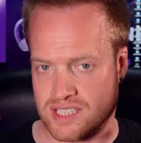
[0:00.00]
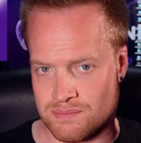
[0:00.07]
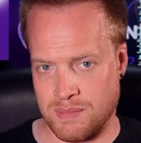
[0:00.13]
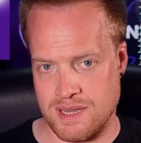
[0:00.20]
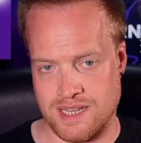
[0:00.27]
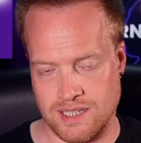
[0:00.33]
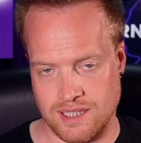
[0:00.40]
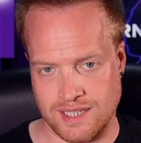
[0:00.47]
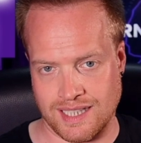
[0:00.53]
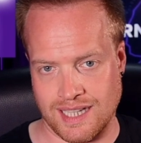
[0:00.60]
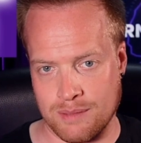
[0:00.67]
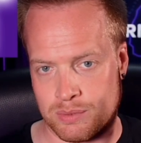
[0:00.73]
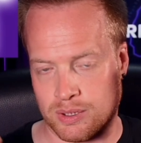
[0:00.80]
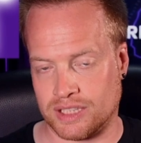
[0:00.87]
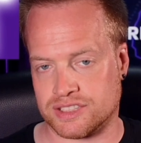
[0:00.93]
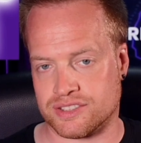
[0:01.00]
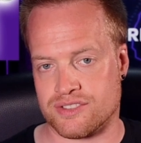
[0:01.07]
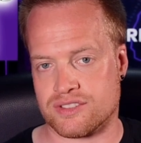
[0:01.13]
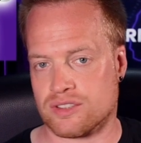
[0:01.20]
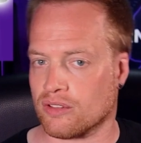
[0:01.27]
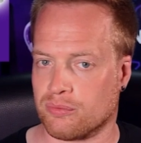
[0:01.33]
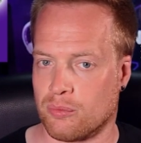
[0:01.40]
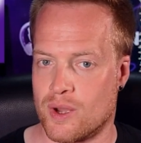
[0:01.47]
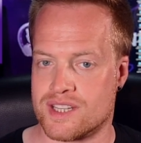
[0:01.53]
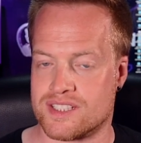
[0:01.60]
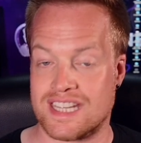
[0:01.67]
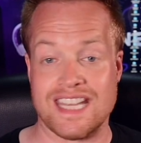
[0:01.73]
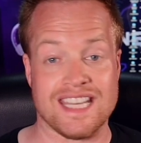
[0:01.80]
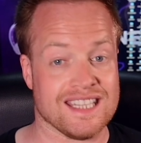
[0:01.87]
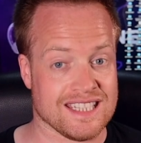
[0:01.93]
speaker calibration softwares
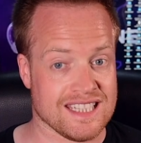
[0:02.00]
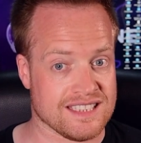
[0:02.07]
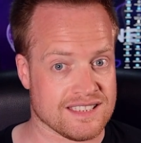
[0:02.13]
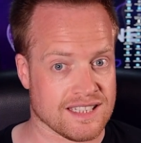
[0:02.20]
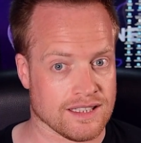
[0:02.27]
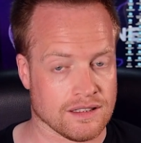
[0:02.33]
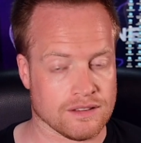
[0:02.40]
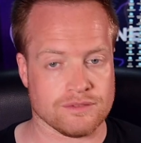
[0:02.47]
in detail.